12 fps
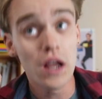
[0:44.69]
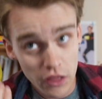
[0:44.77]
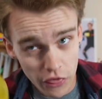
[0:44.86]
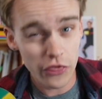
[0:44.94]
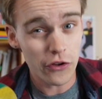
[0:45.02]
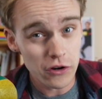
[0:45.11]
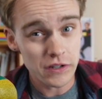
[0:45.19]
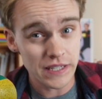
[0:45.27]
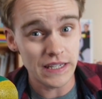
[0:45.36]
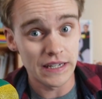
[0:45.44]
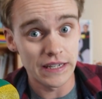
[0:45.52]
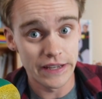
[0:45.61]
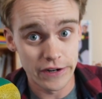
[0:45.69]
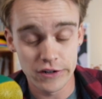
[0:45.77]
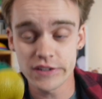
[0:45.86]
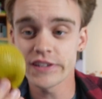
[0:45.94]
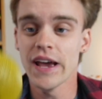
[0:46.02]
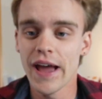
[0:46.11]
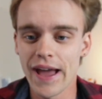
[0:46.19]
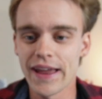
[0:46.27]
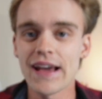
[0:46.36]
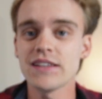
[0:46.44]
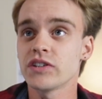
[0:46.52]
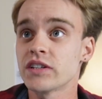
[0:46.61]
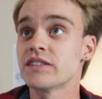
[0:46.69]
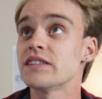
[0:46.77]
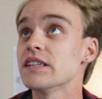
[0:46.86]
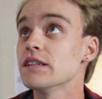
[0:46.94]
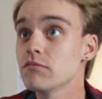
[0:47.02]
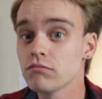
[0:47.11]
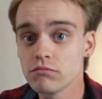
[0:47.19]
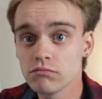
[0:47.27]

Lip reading: 13 years, and as you can see,